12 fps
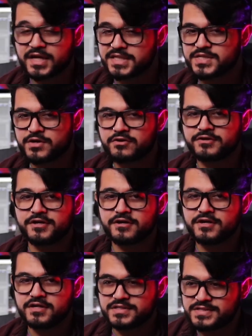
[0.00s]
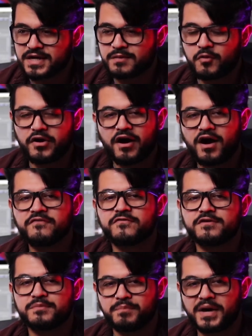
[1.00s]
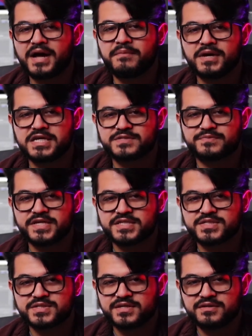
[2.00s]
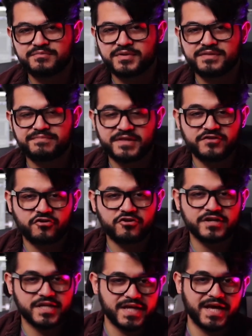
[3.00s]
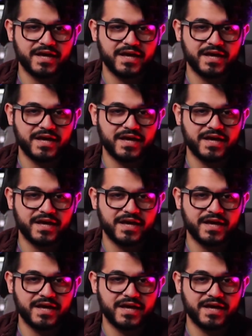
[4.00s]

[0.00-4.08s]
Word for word: Like I said earlier, Zuckboy offered to buy MySpace, but they turned it